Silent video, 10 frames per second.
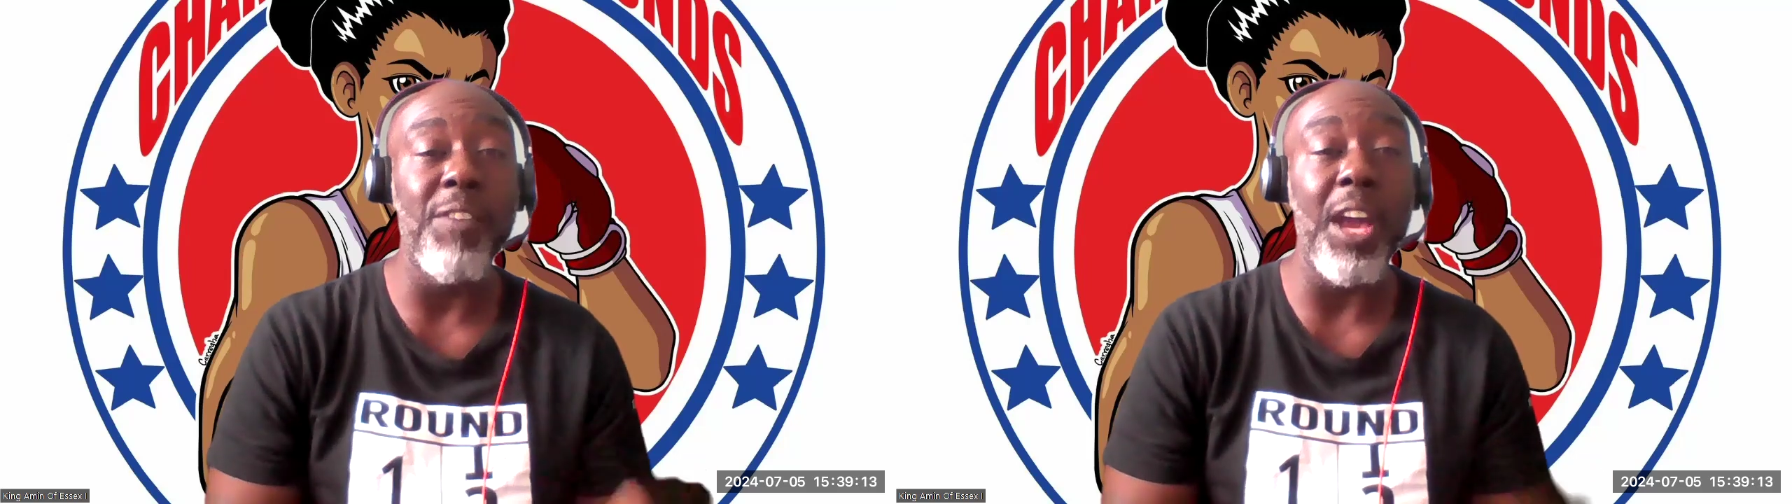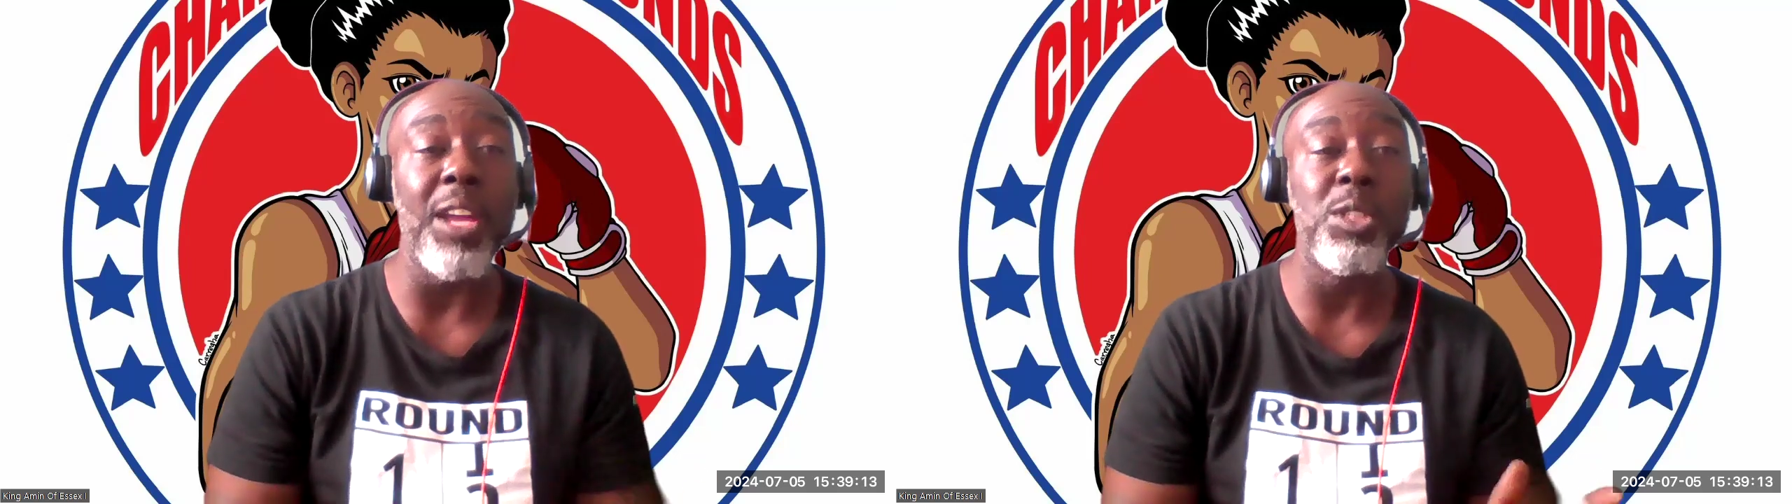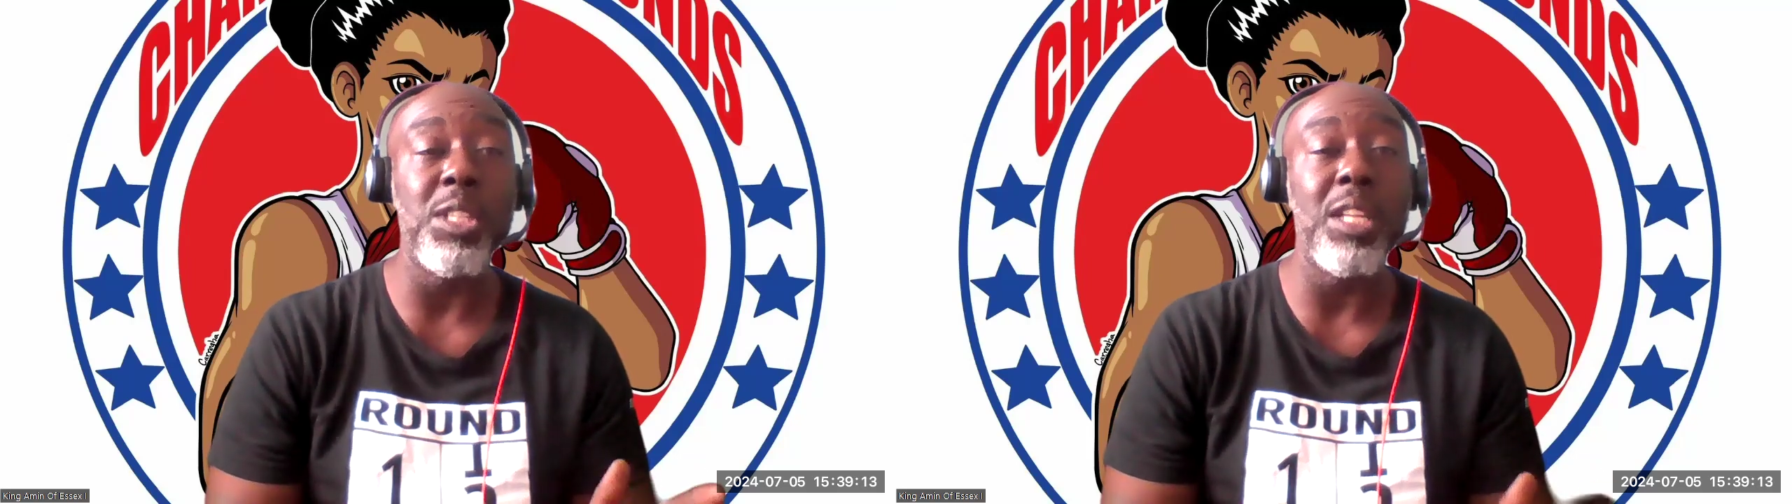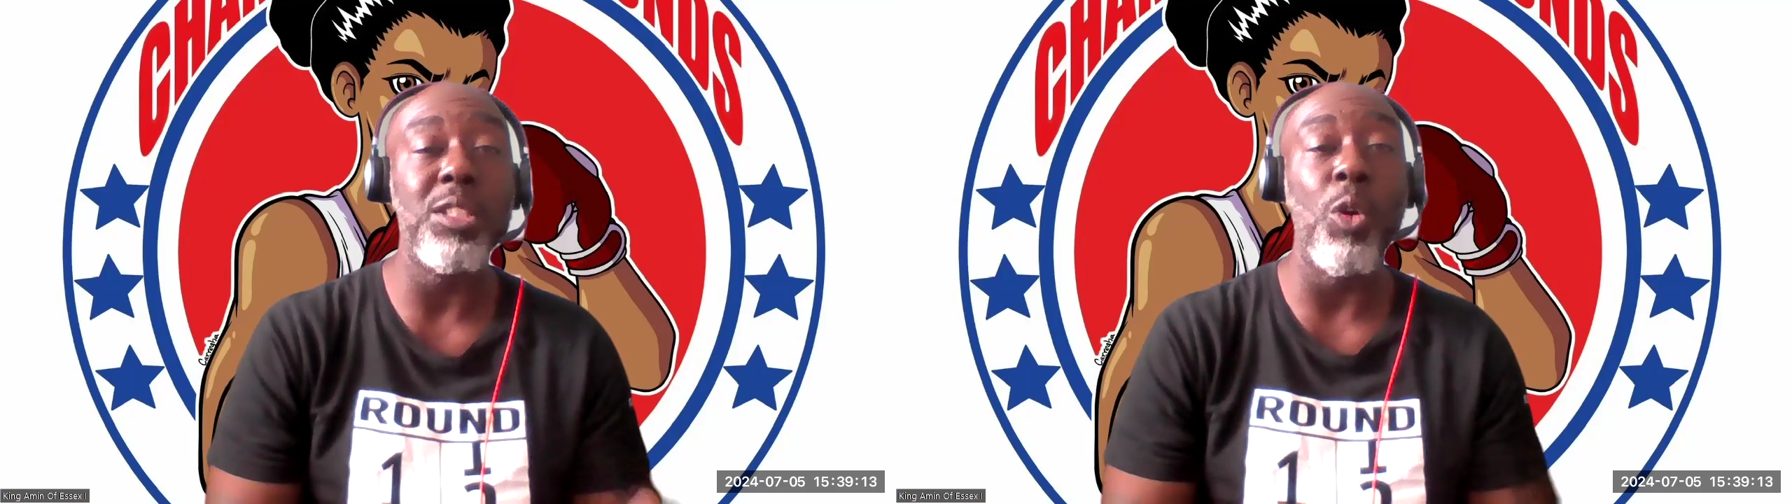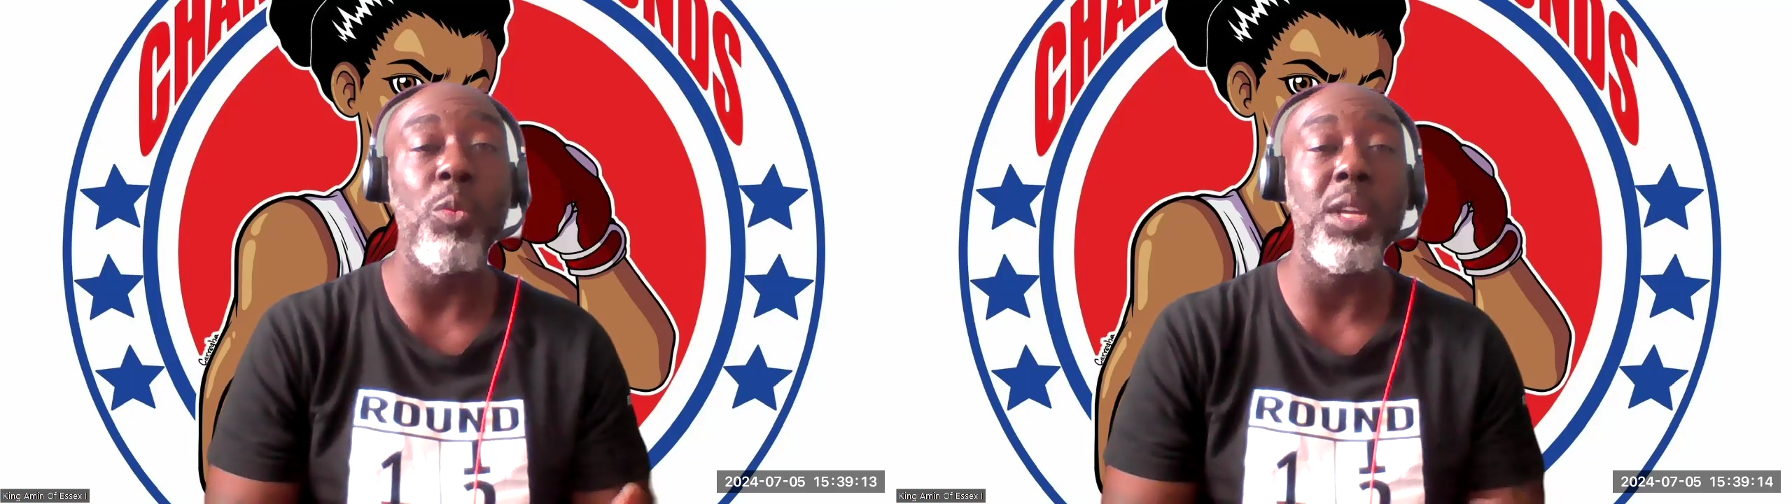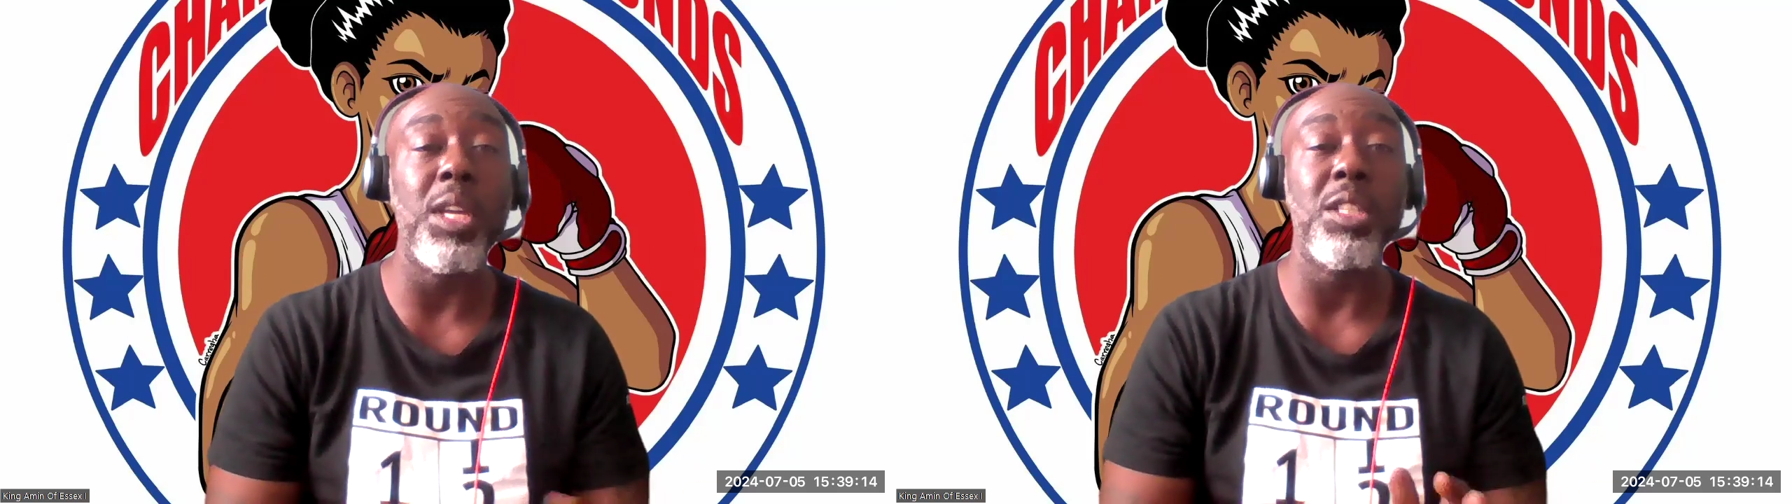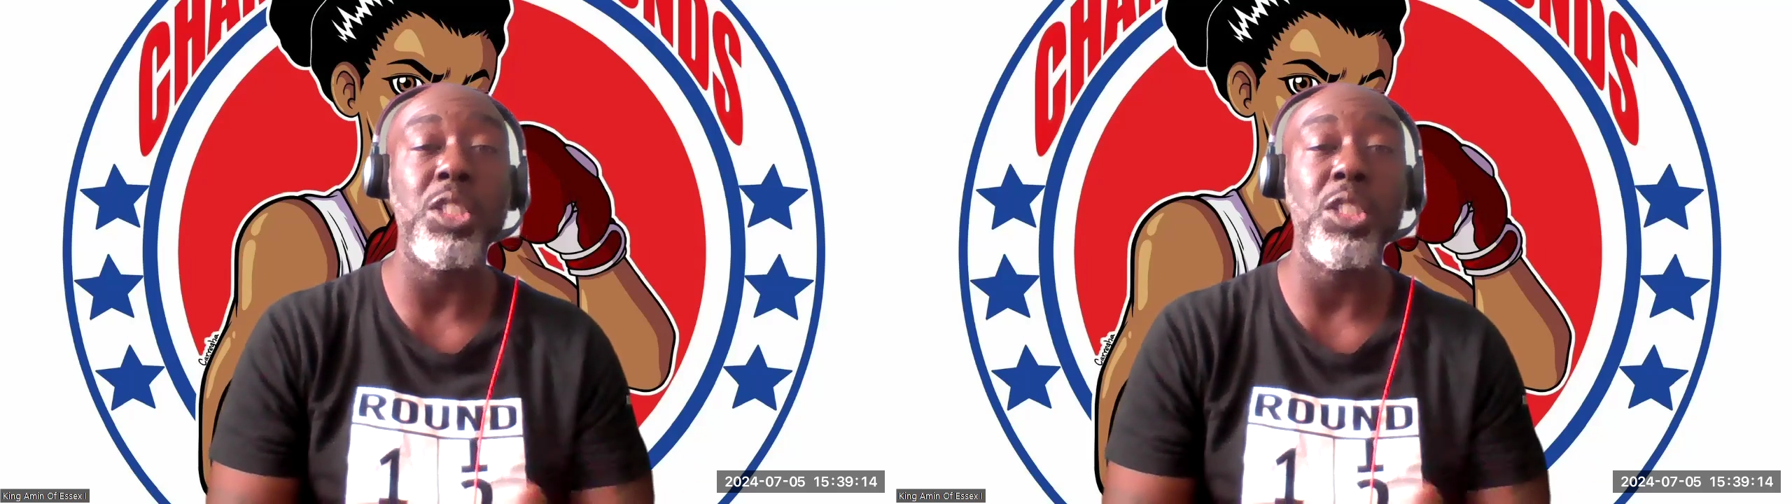fighters that don't get a